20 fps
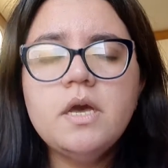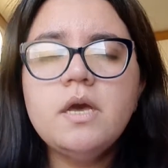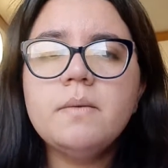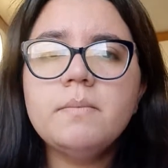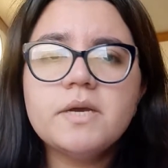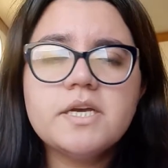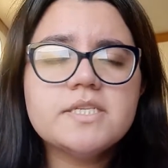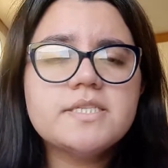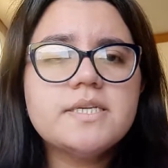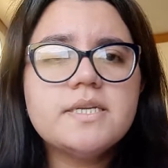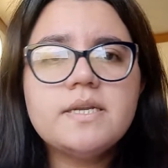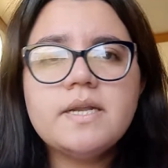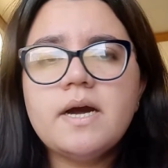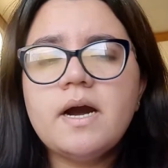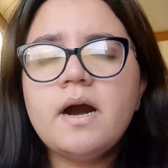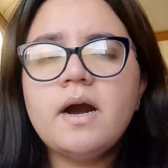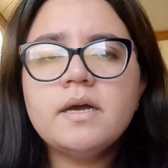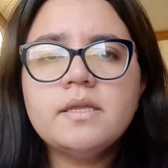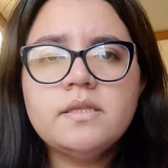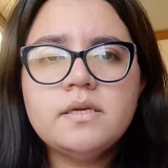Because in
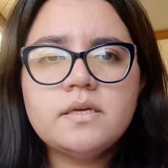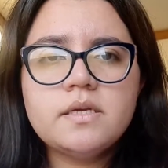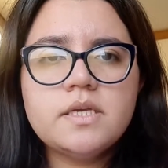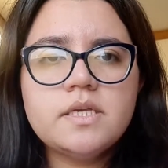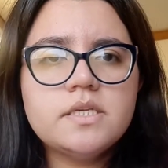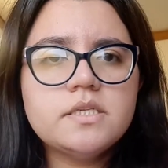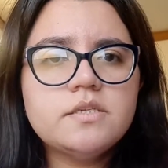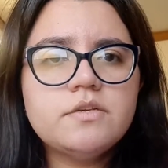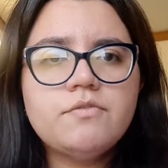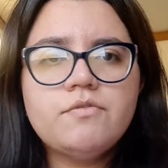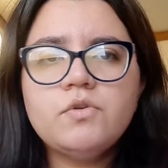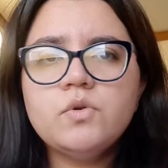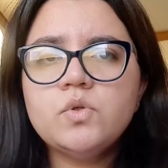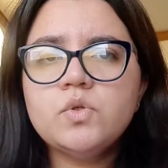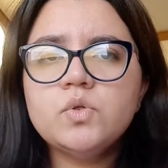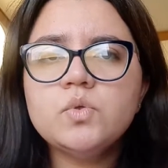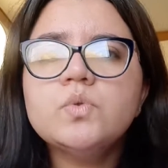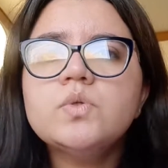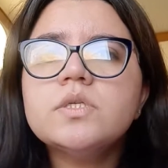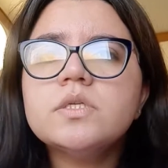either case, if you
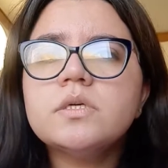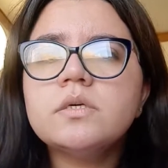choose